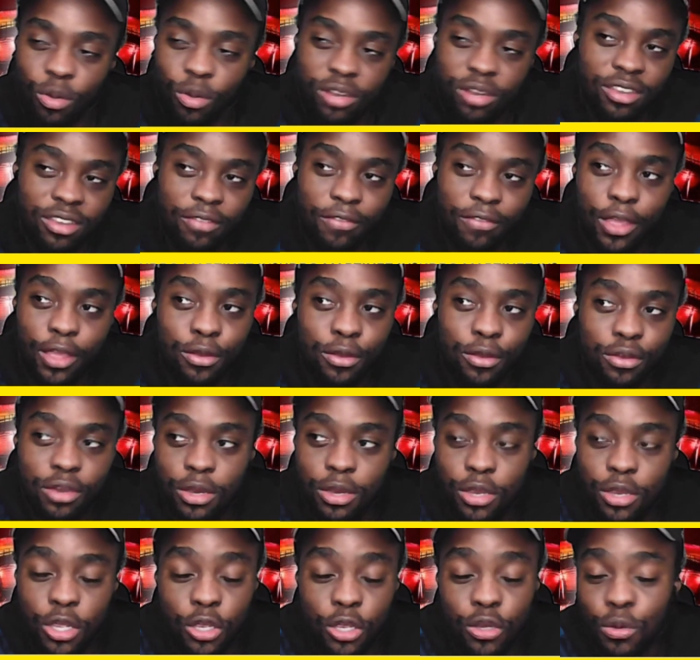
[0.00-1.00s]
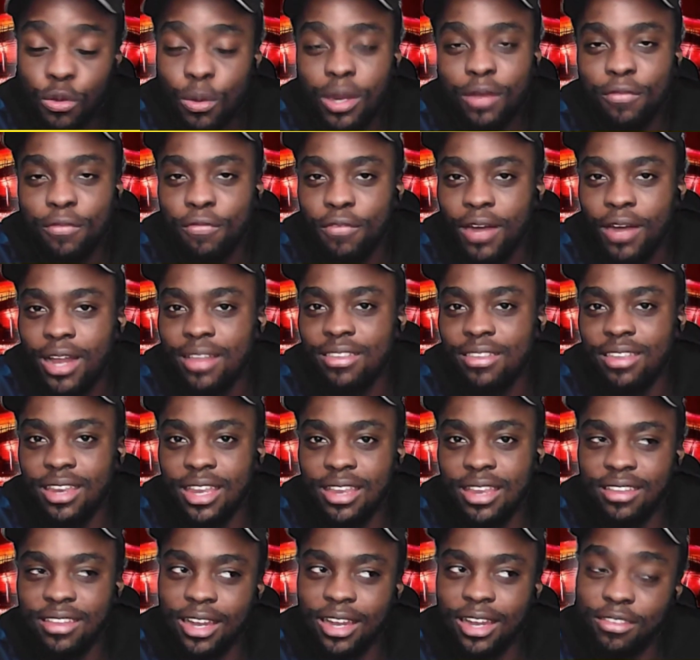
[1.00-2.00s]
Whatever you, you do in France and
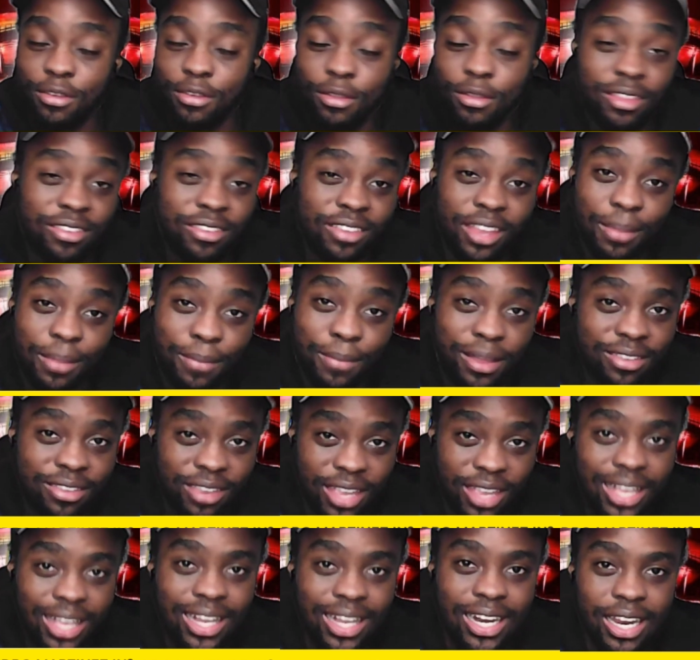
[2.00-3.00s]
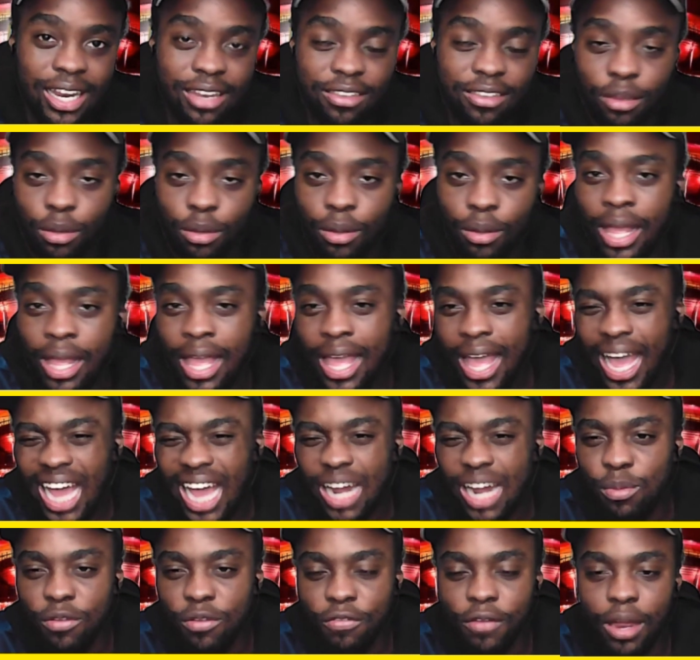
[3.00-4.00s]
Italy is not the same as England. So
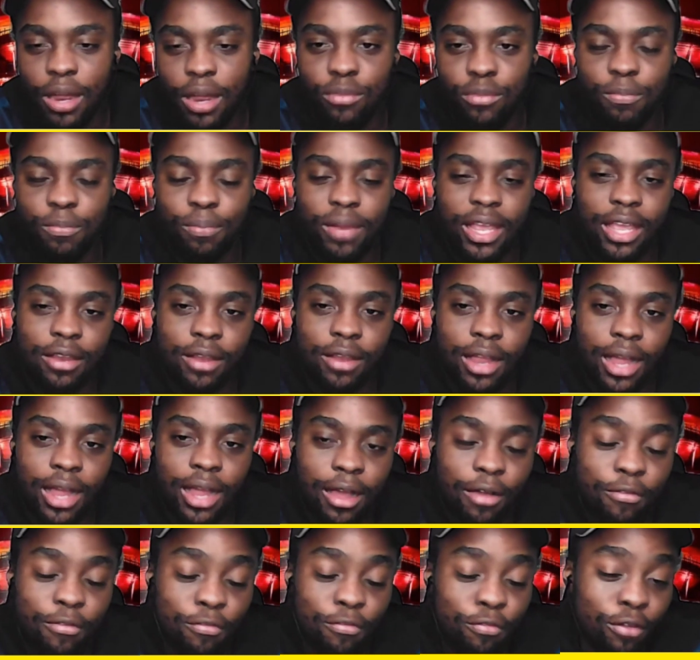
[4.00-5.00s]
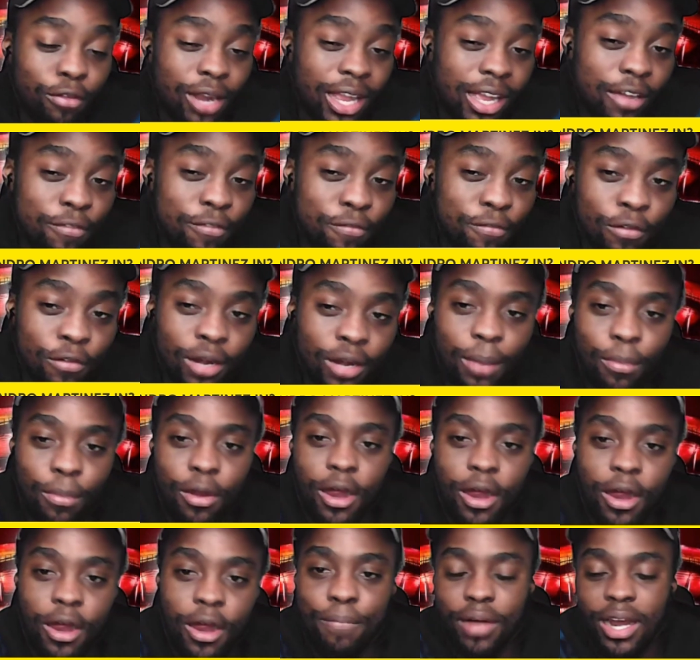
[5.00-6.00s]
I'd prefer him to play in, uh, for like a Fulham
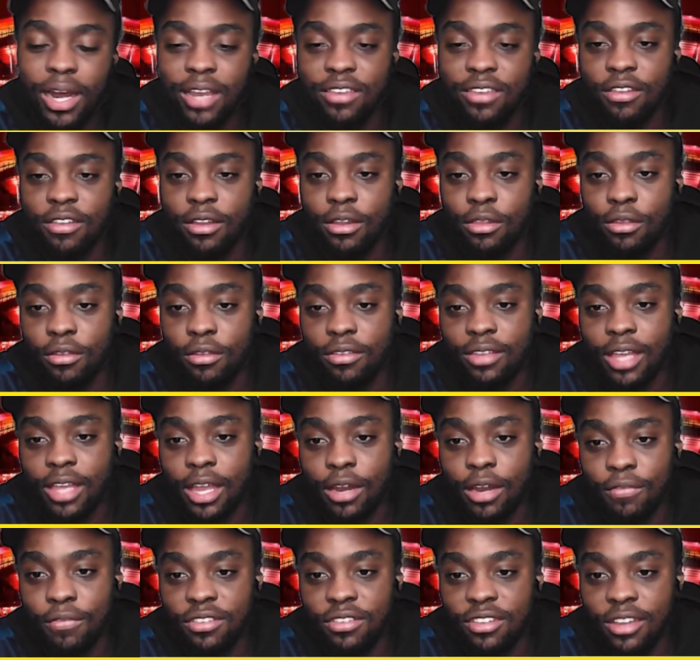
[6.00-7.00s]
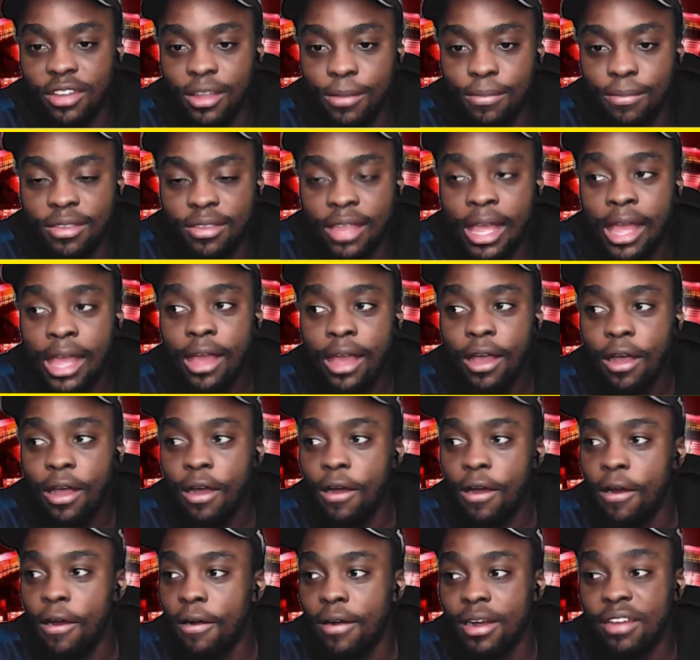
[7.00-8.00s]
or a Brighton, those kind of teams,
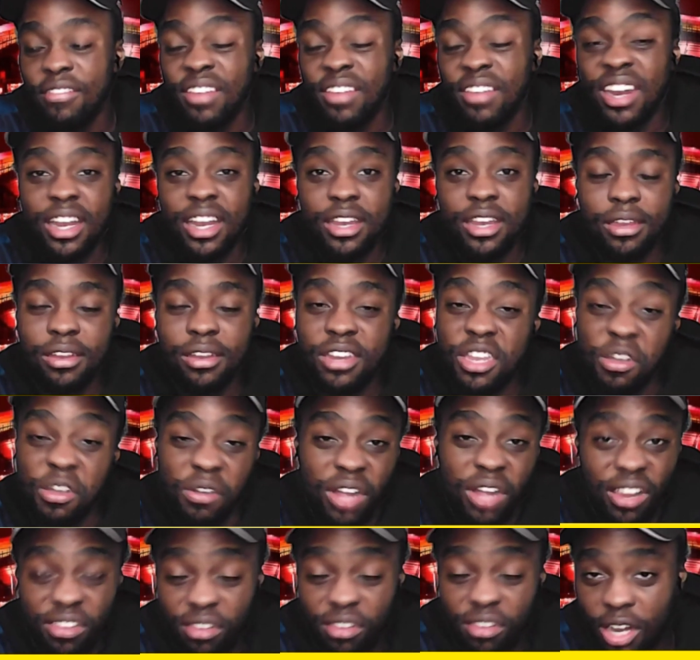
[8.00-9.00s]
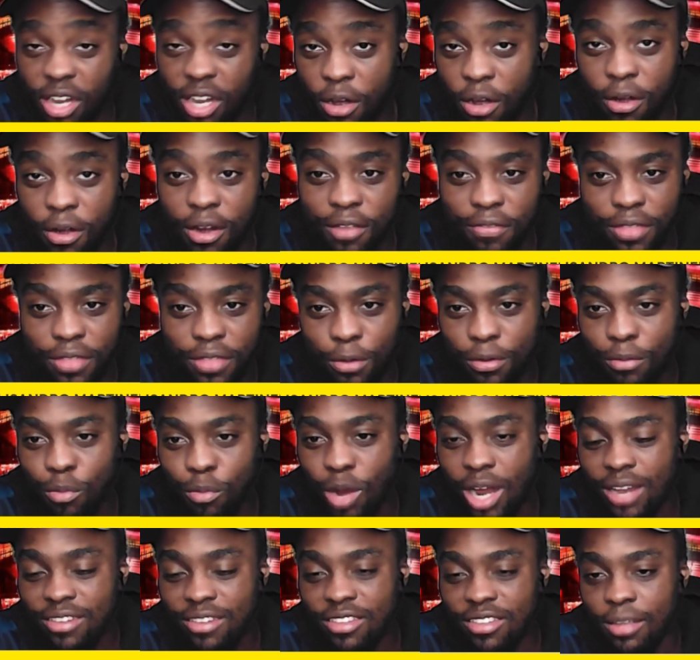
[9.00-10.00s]
or even a Newcastle. I don't know if they would
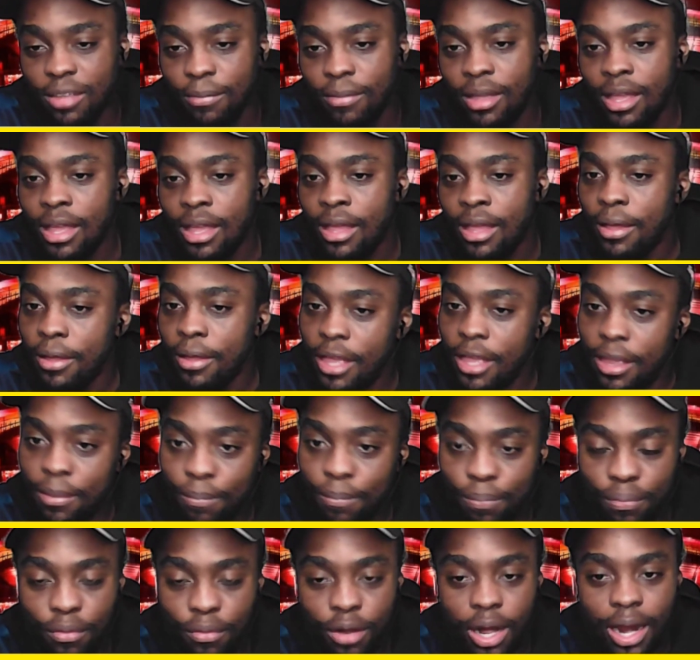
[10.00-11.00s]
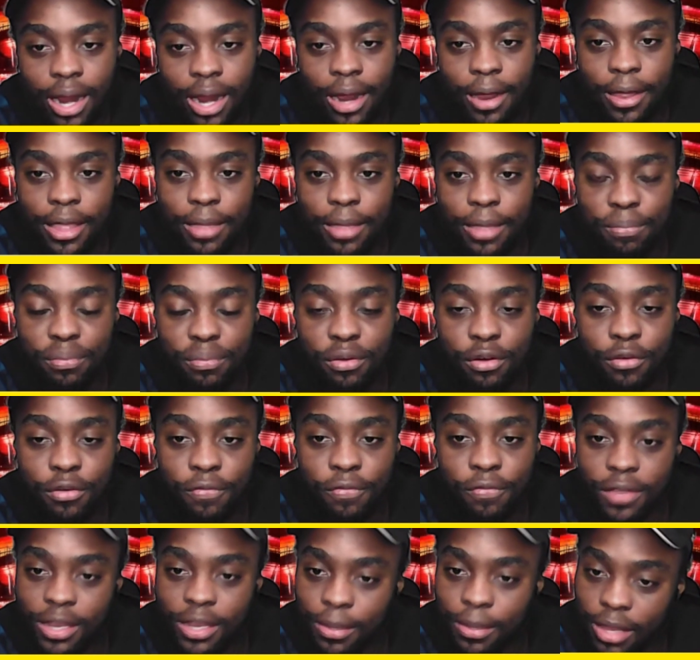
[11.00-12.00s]
want him improve, uh,
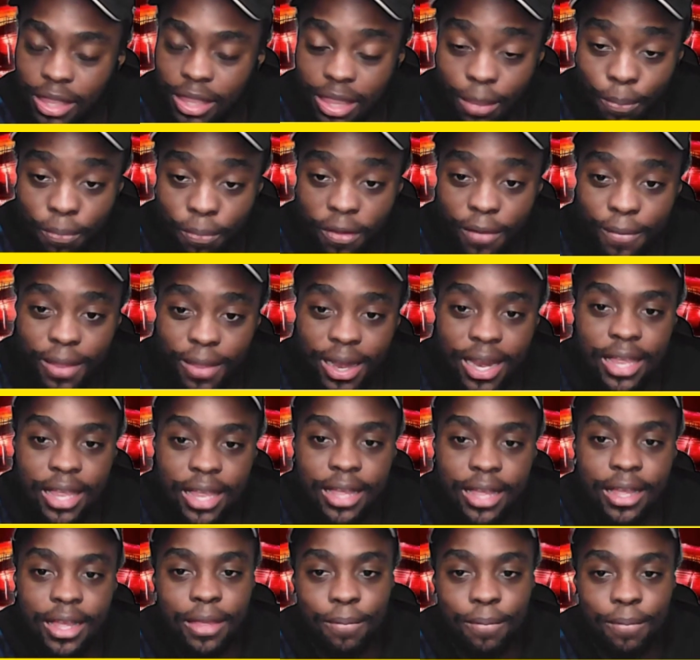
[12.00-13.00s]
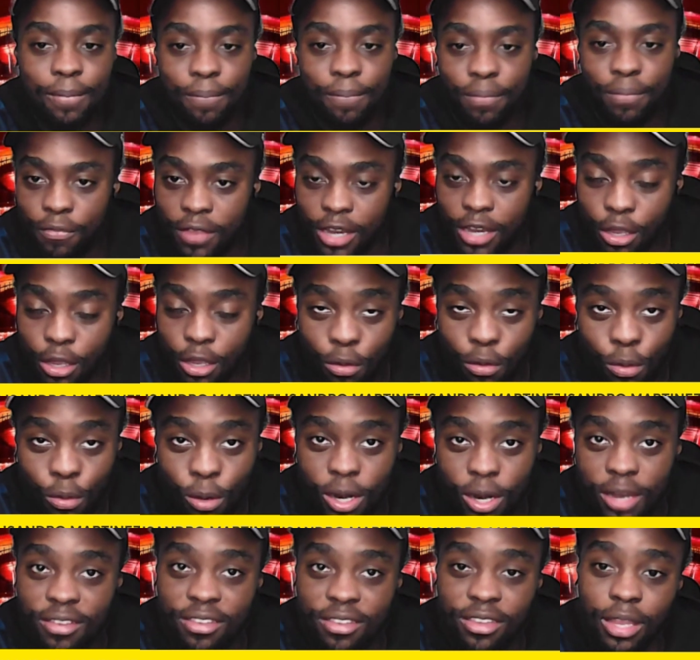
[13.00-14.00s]
improve in, in, the Premier League, improve in your
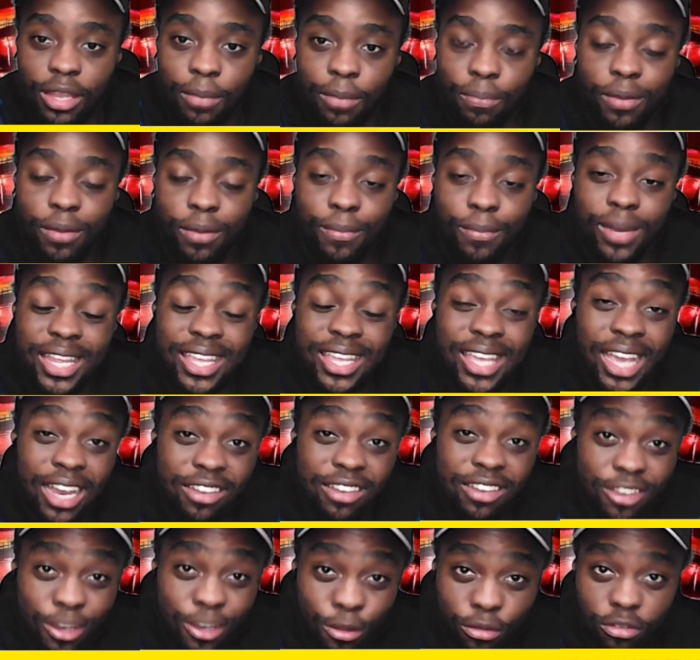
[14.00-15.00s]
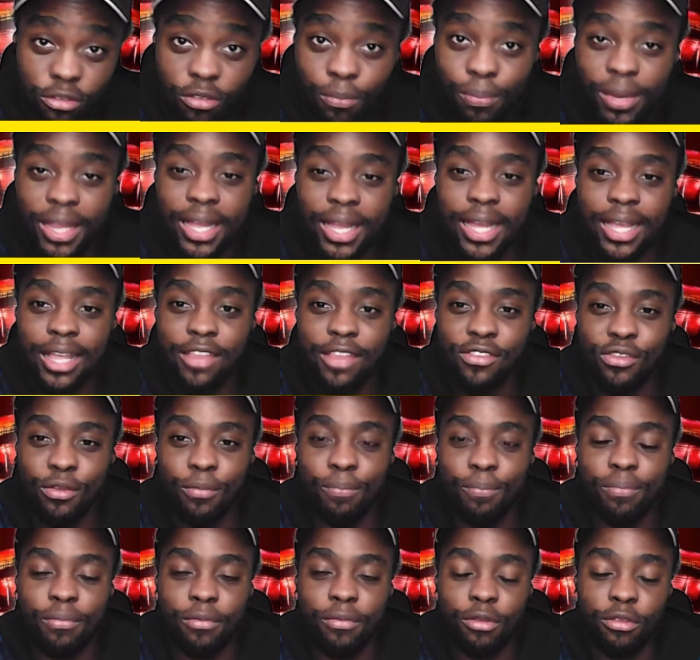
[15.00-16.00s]
qualities in the Premier League, get used to playing against
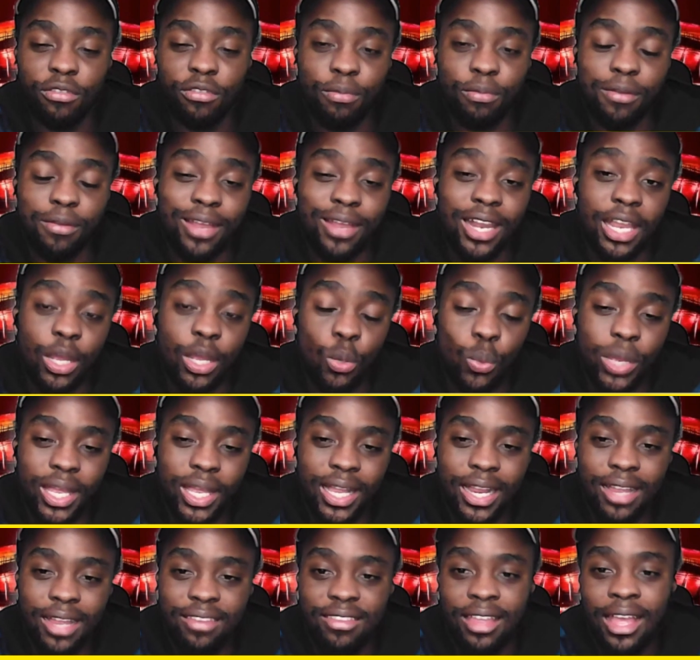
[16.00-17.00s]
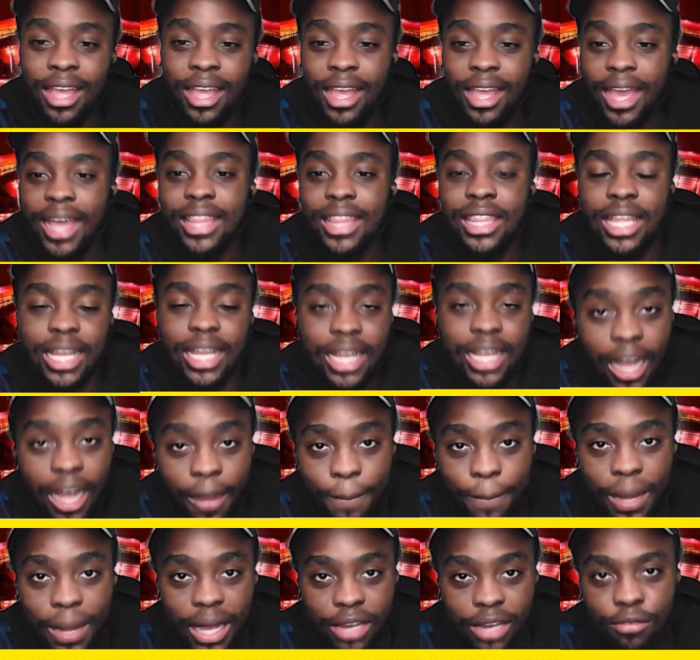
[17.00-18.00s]
the, those Premier League wingers, and then
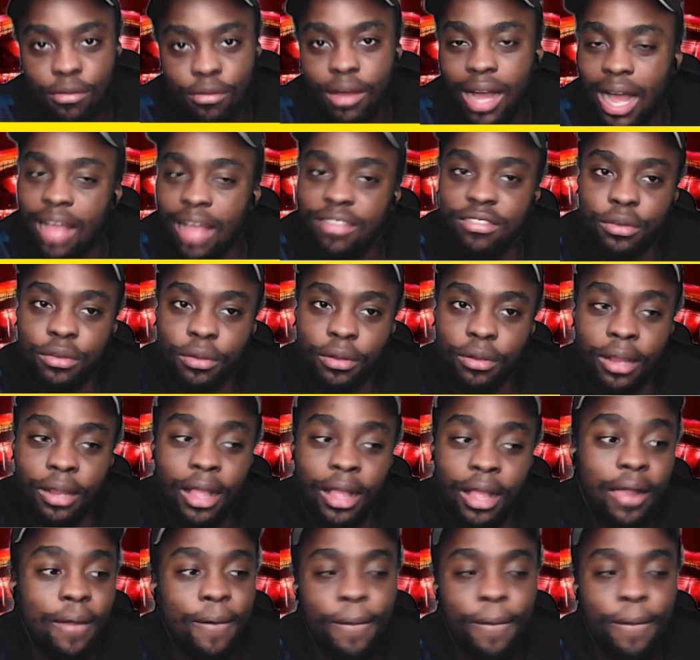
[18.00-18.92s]
come back to Arsenal.